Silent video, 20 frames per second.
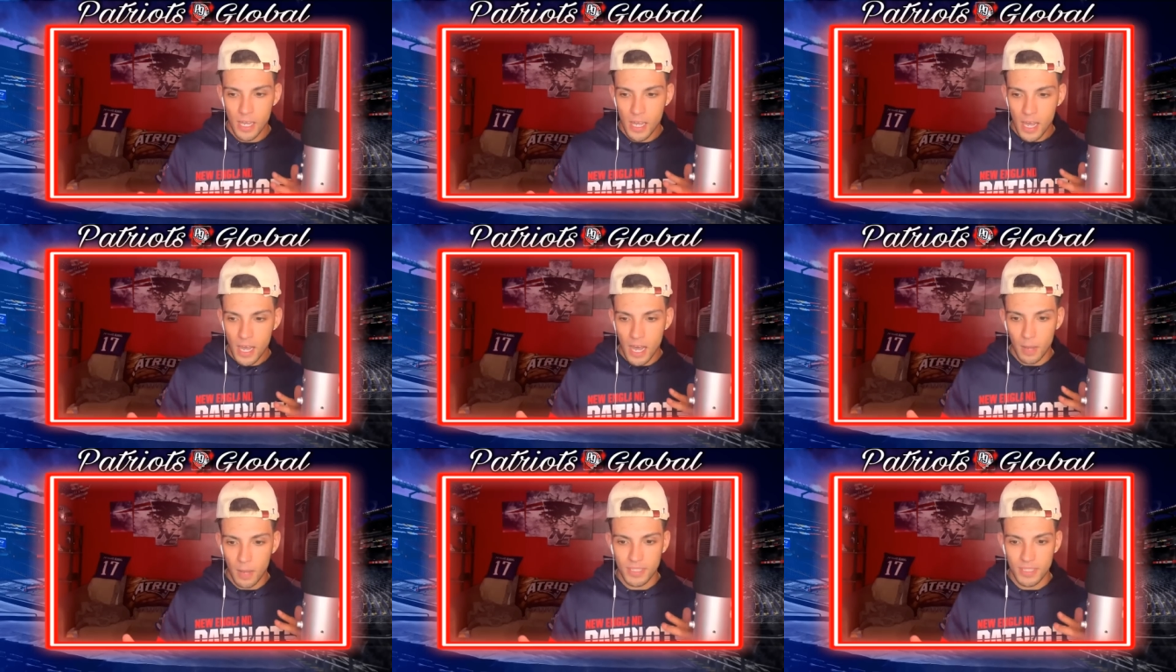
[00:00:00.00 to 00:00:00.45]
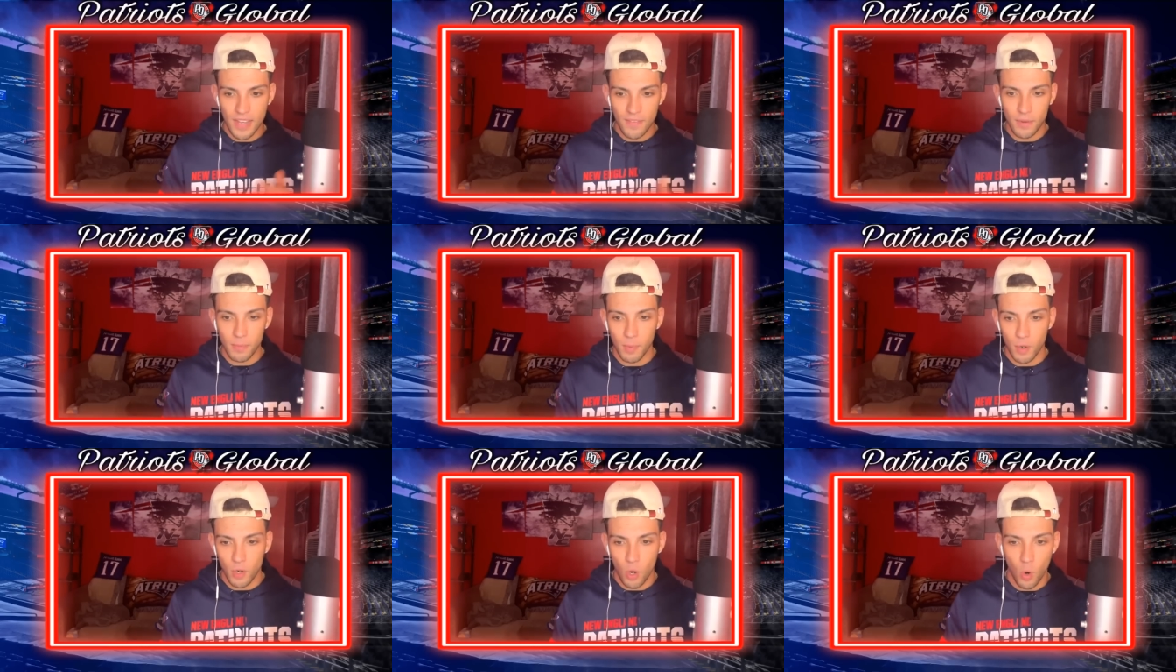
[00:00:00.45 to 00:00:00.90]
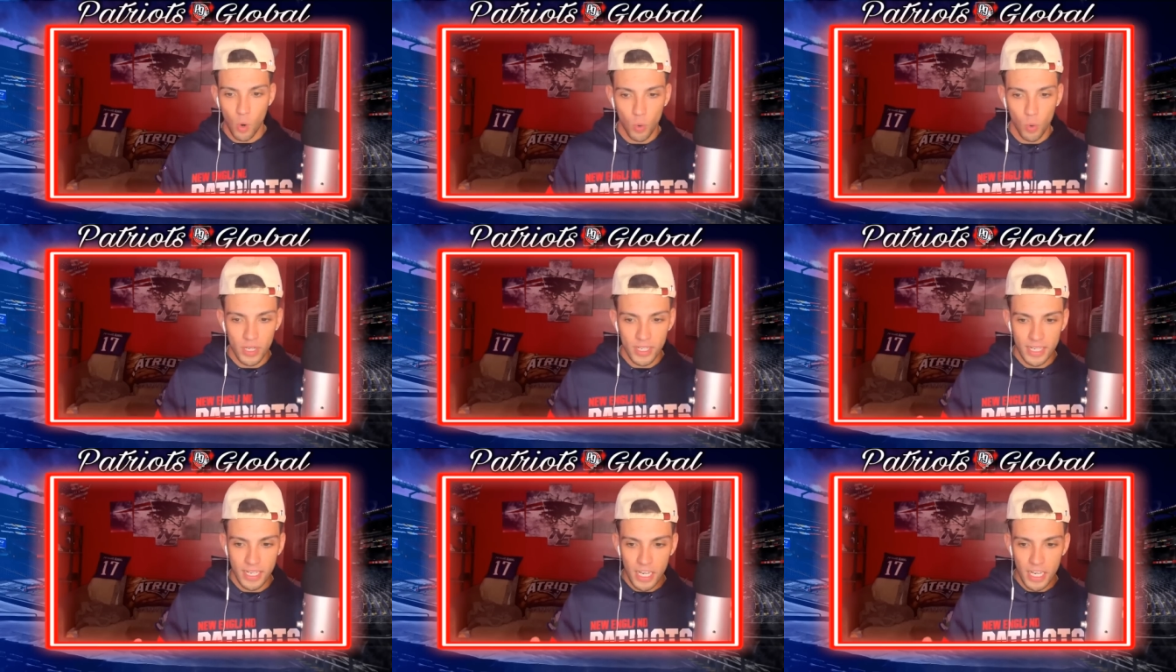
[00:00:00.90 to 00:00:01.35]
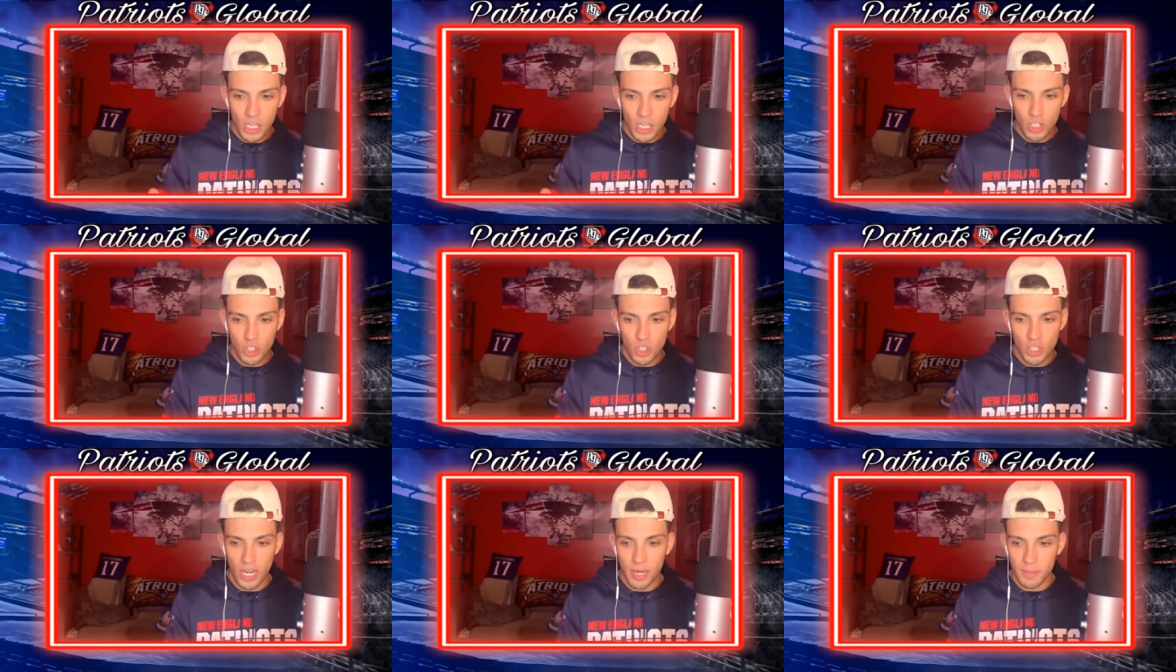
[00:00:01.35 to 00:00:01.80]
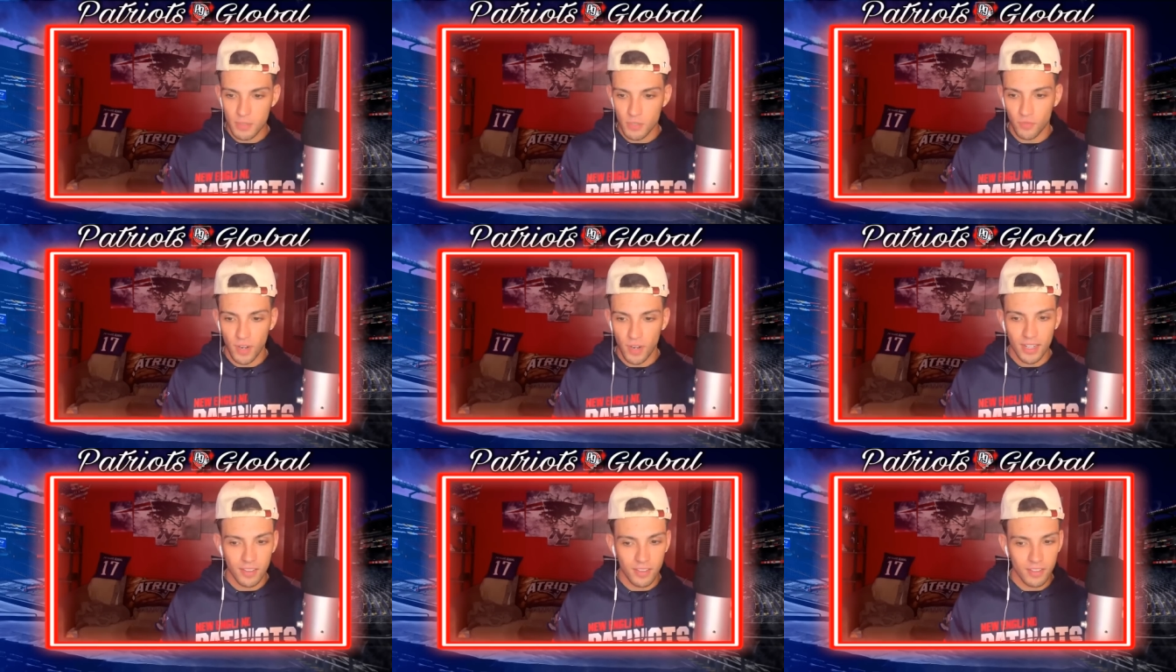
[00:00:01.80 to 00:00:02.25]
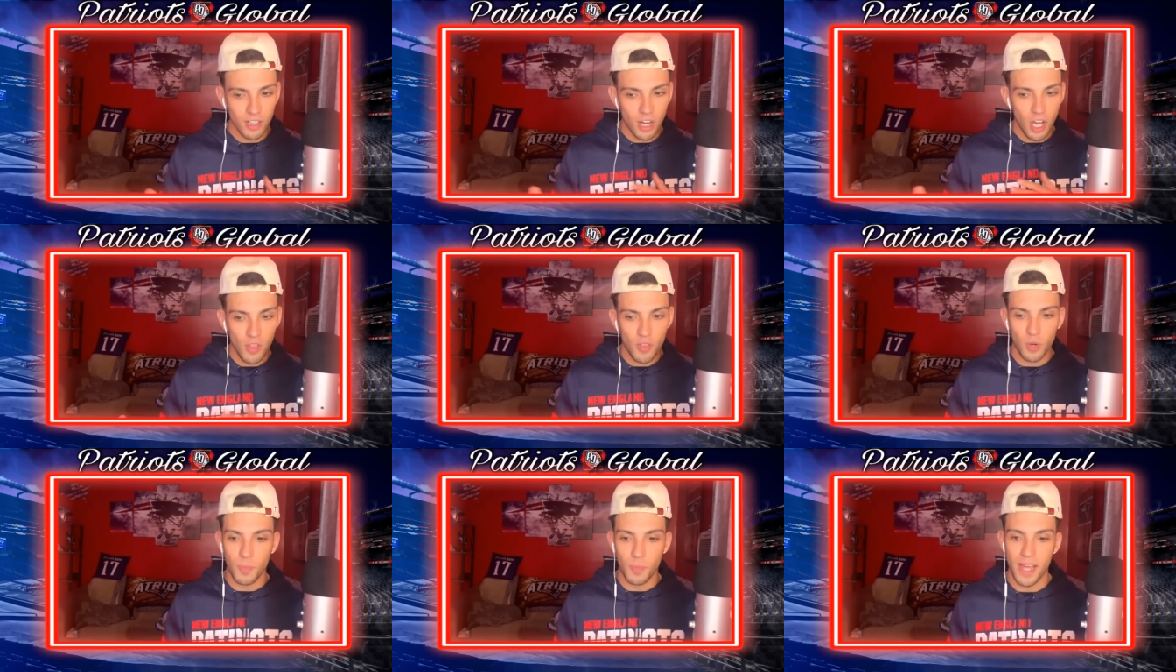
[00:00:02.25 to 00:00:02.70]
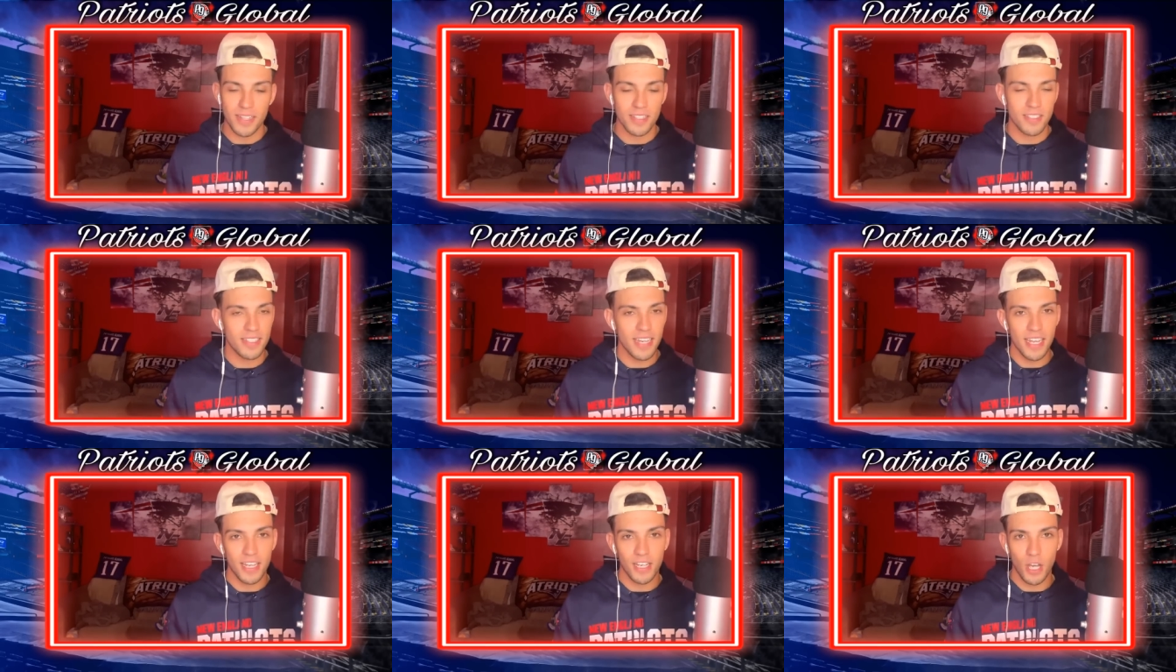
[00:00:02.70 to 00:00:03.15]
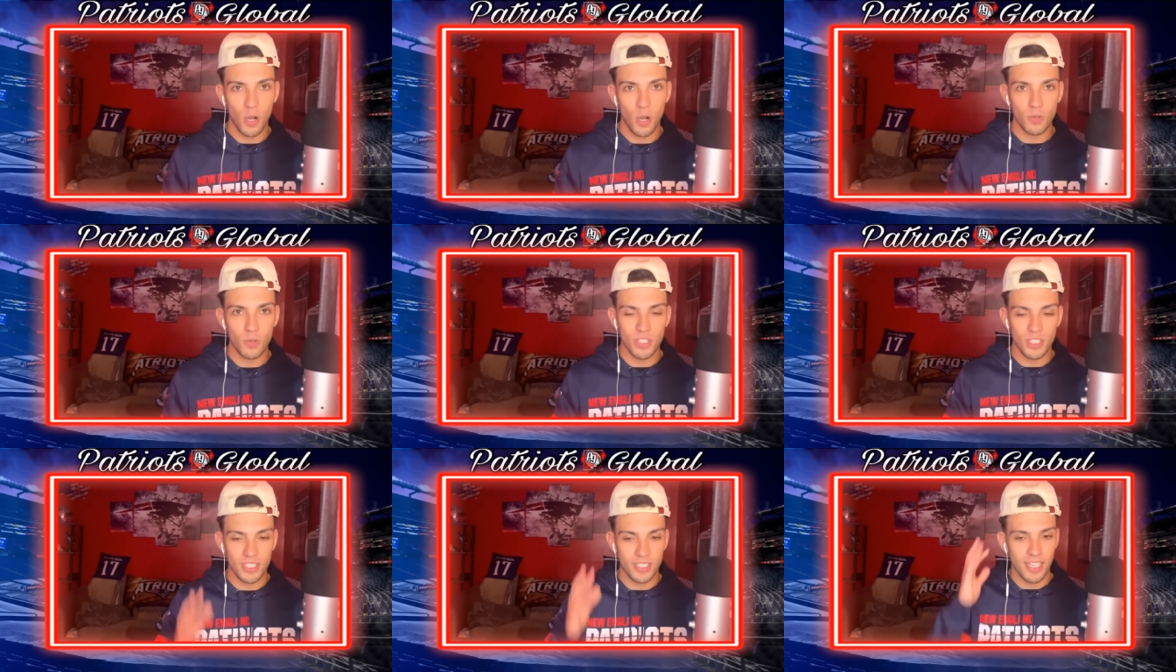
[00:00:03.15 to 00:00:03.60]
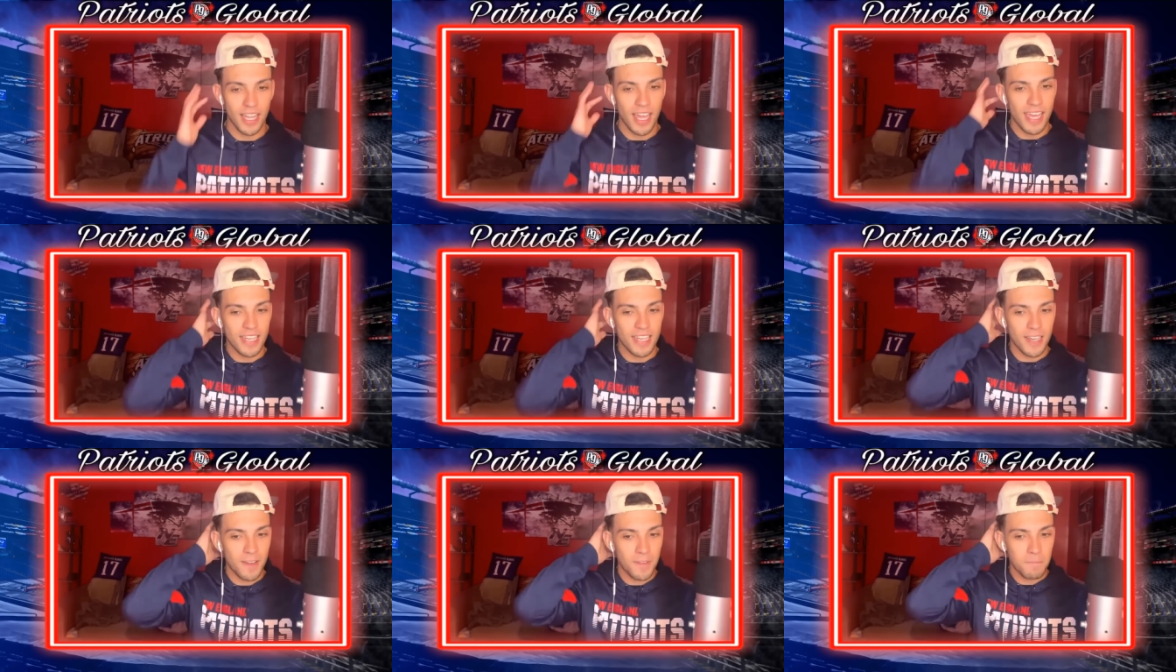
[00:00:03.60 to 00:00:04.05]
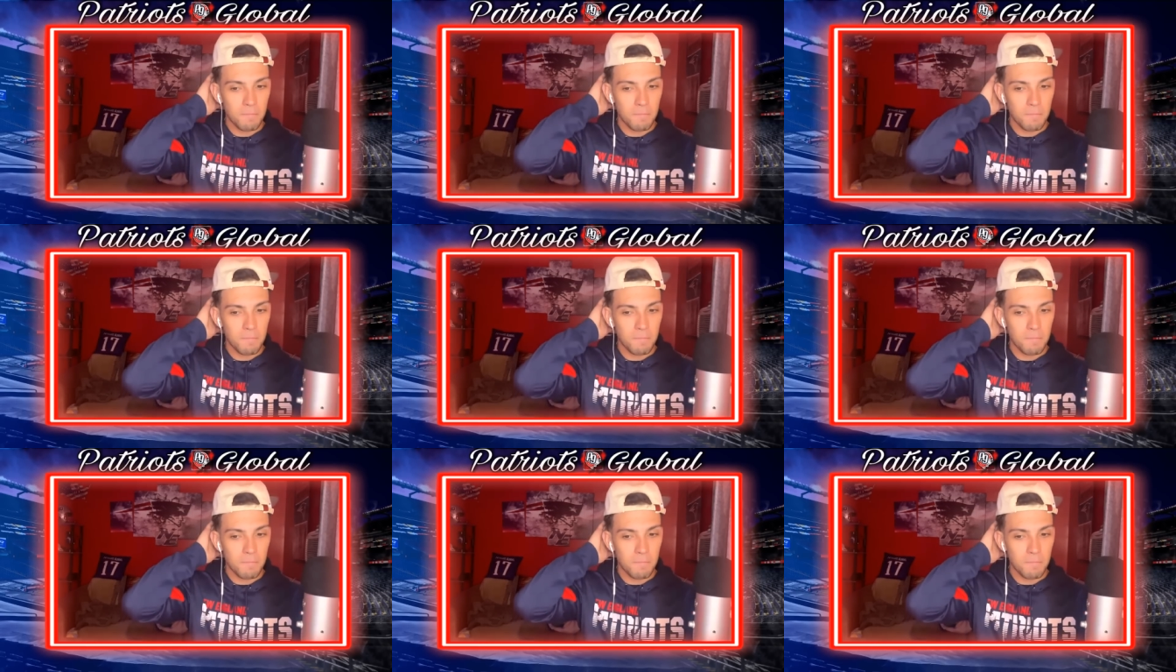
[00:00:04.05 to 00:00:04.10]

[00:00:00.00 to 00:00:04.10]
um, Devin McCourty, James Franklin, other Penn State coaches, like